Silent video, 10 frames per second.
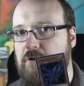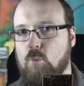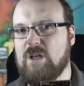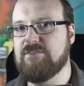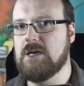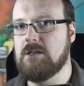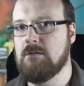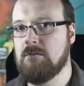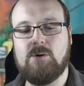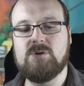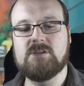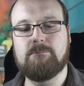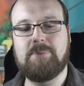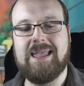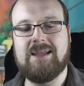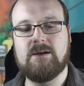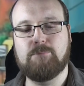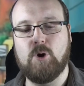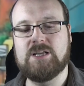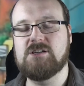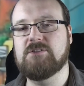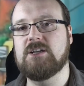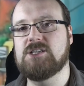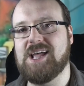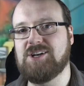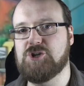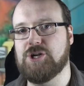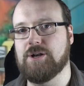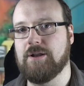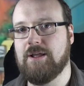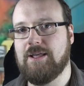Wyvern? It was a big point of contention